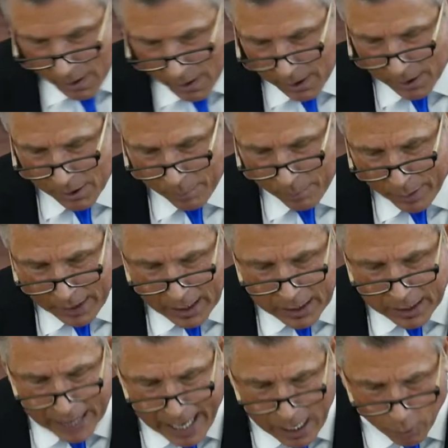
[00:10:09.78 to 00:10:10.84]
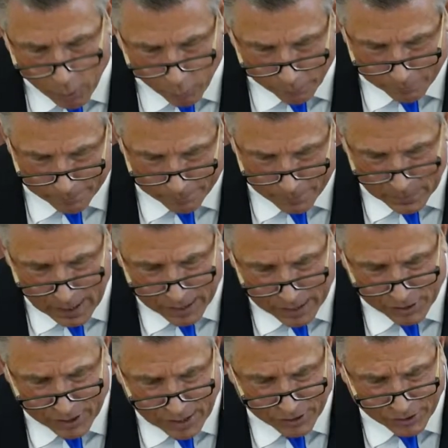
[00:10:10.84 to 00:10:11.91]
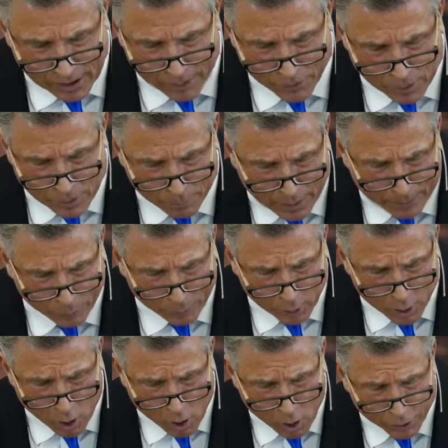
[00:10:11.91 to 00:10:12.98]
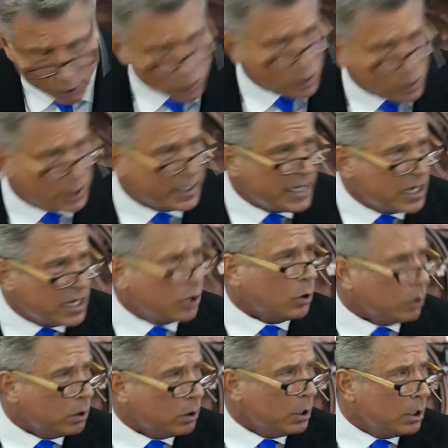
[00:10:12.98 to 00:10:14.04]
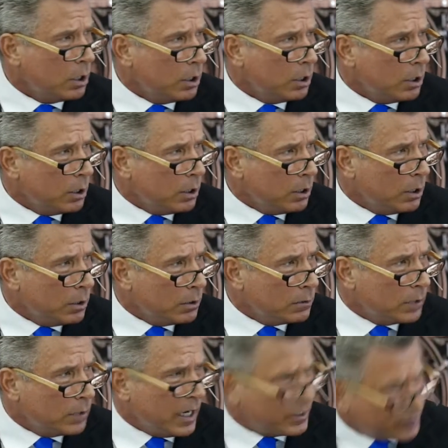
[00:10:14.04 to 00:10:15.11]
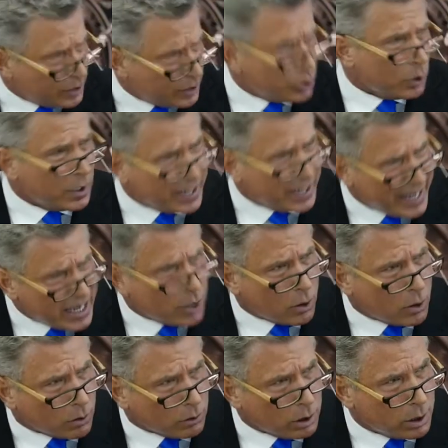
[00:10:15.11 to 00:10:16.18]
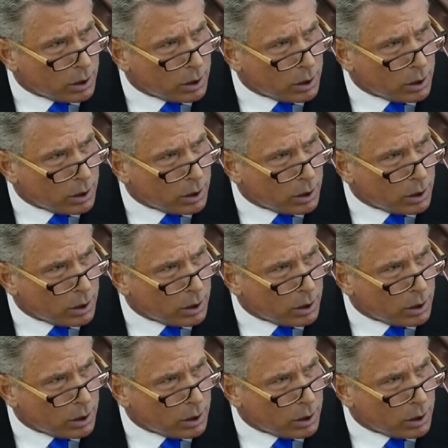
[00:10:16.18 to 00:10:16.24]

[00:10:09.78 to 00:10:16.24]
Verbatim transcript: He's a big clown, not sensitive to people at all. You're an eagle. I said, You're an eagle.